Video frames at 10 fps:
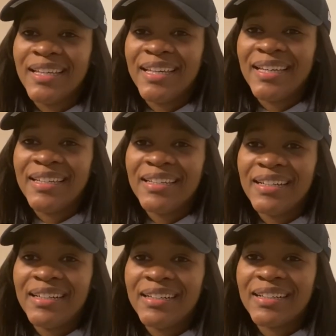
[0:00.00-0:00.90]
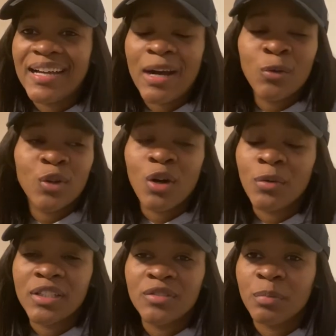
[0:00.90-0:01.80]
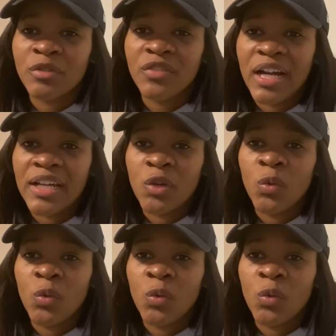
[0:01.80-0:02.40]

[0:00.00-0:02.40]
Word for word: And uh, God would always provide a